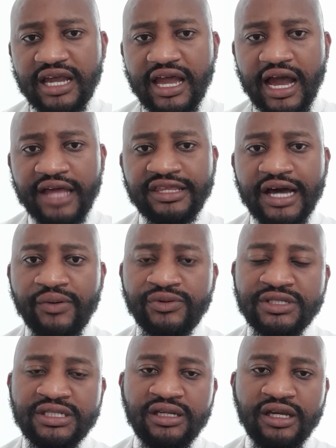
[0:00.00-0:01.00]
and that would
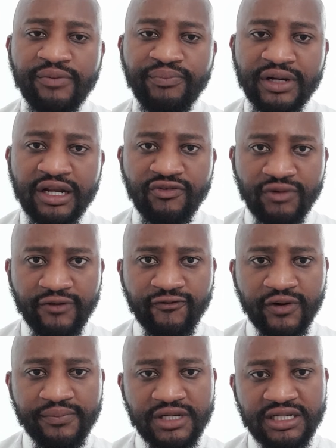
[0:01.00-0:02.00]
see a brilliant run
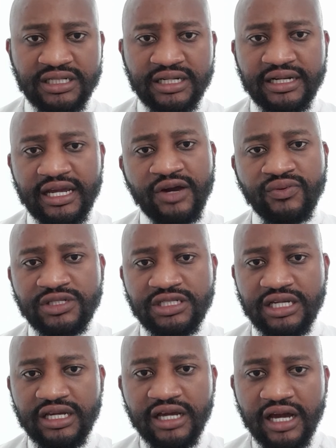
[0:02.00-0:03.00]
from Indian
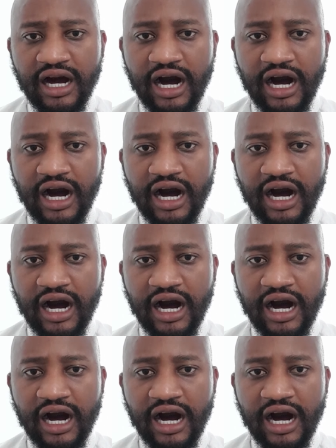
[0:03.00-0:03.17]
equity